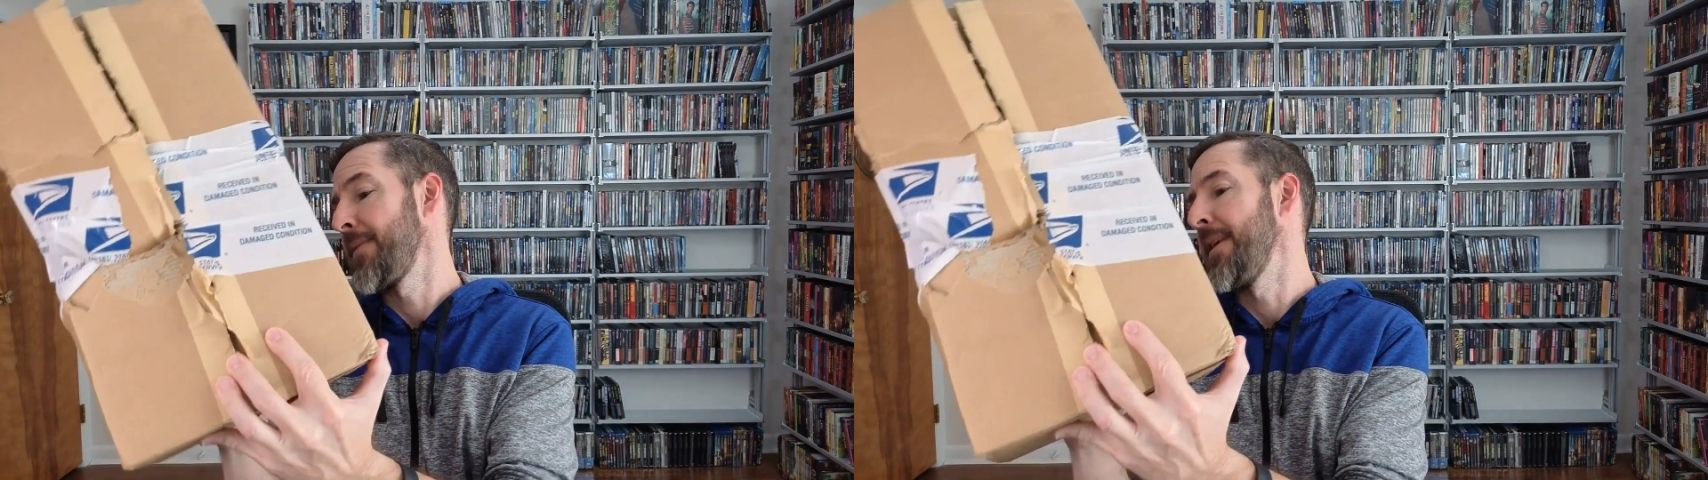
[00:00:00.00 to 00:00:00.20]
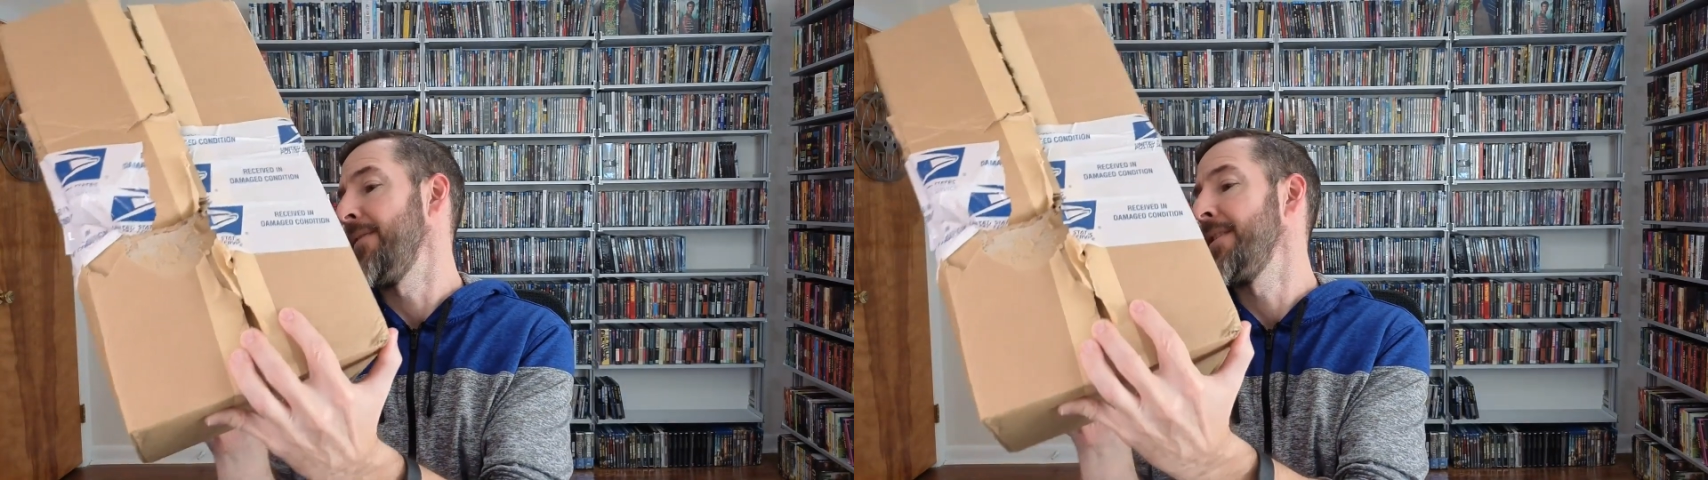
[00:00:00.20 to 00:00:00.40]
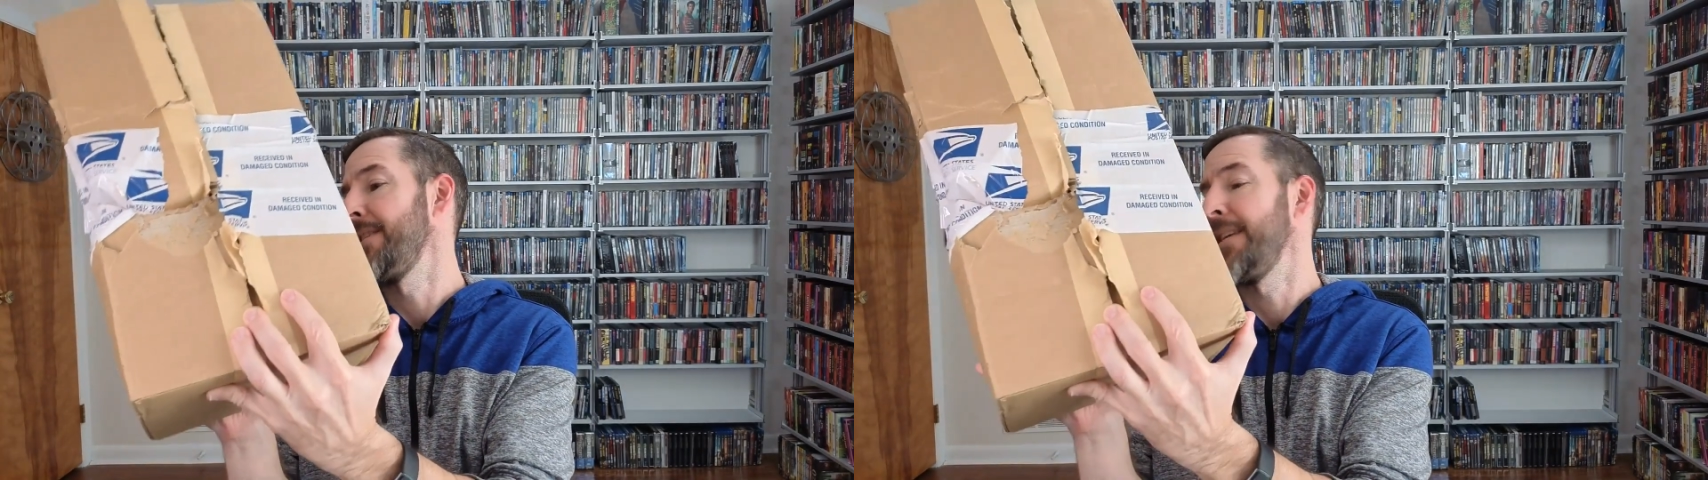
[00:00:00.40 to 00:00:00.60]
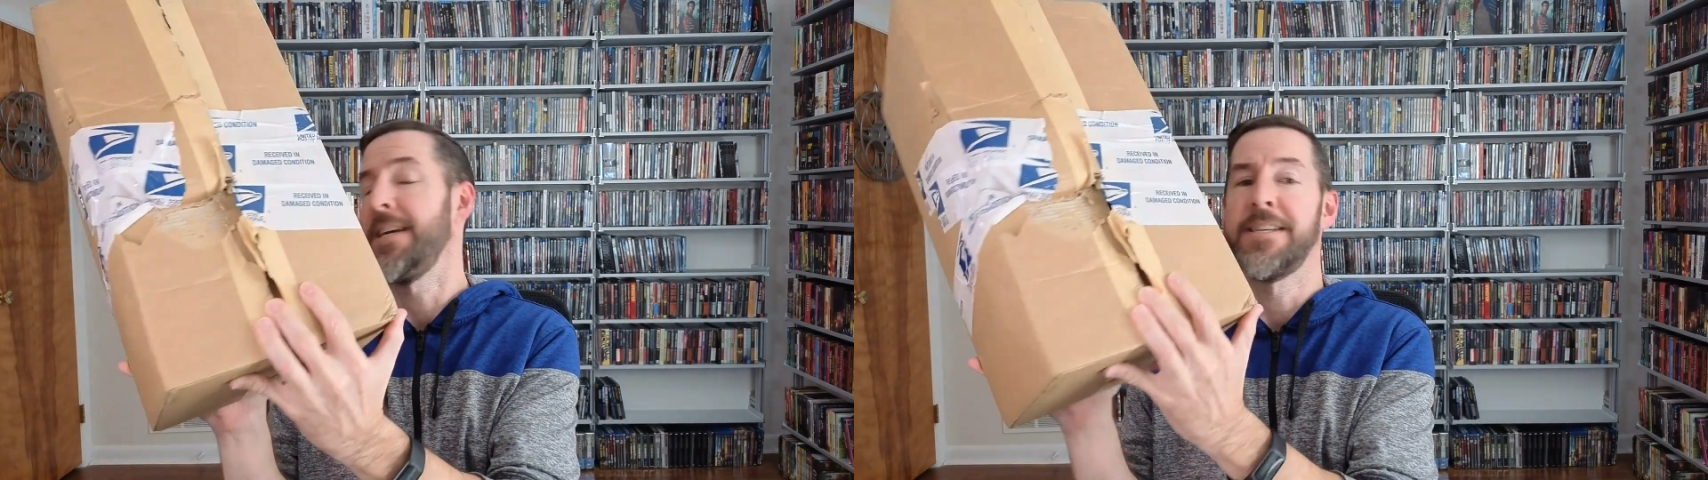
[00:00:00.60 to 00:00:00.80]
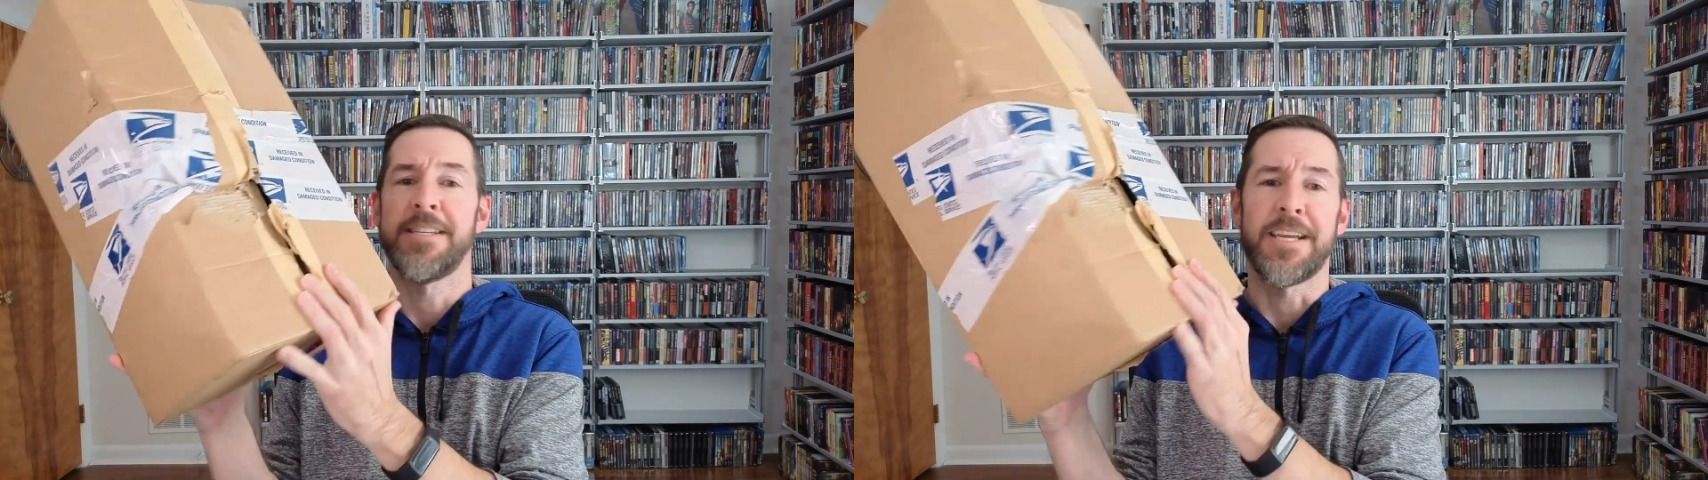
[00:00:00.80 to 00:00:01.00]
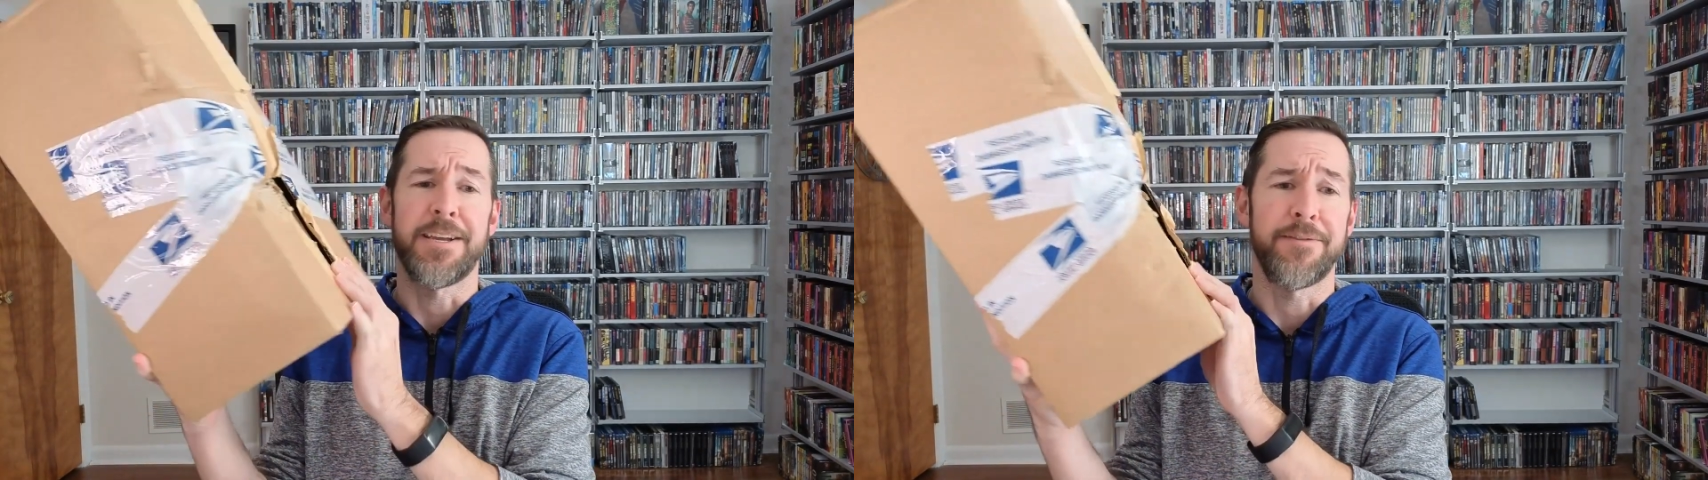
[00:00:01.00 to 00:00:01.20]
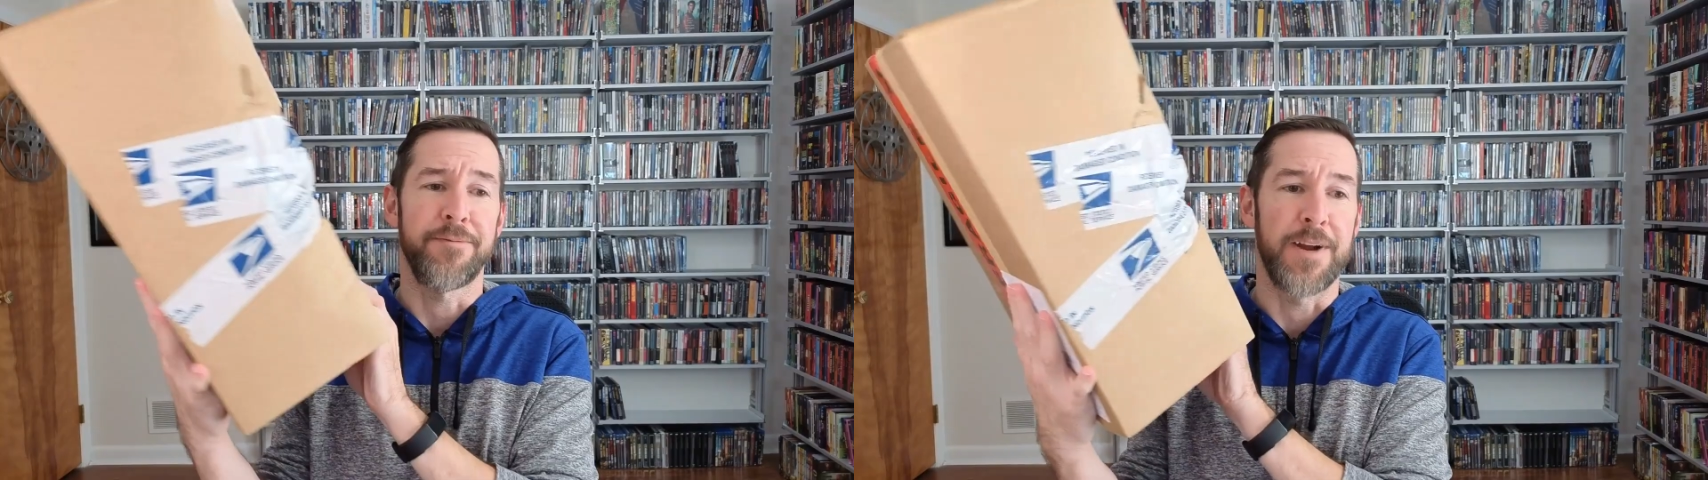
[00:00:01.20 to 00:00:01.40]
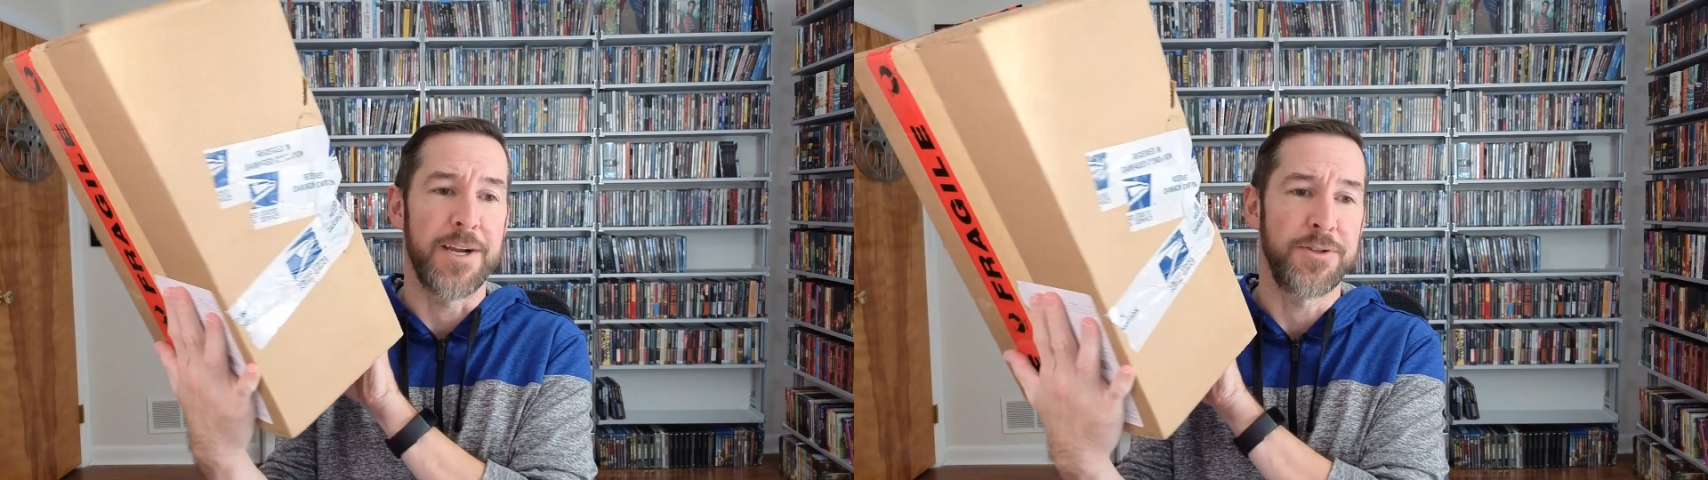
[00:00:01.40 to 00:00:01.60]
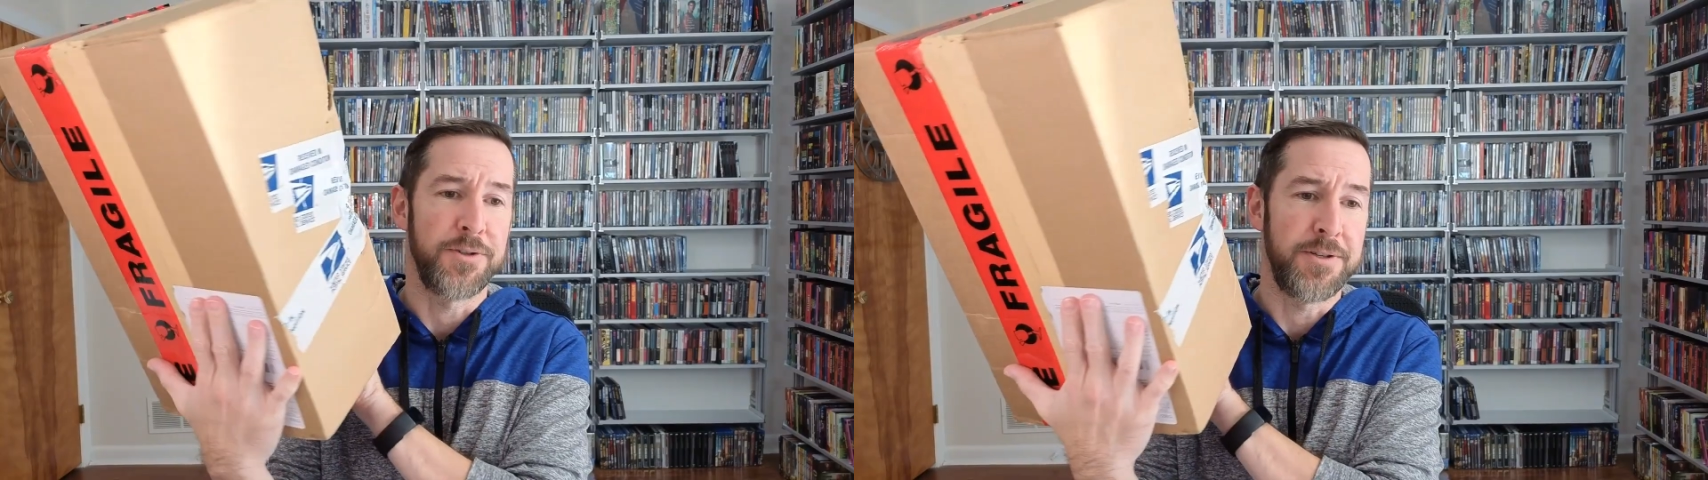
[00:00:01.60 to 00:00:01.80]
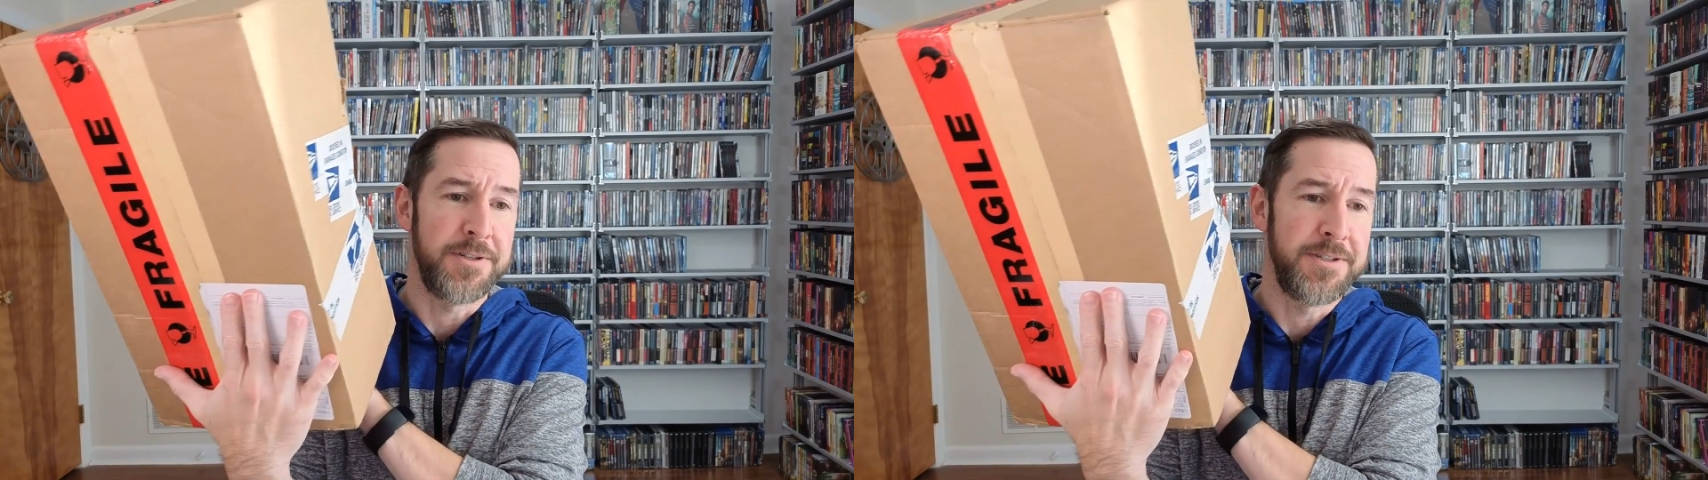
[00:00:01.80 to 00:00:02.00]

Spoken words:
Even says like fragile.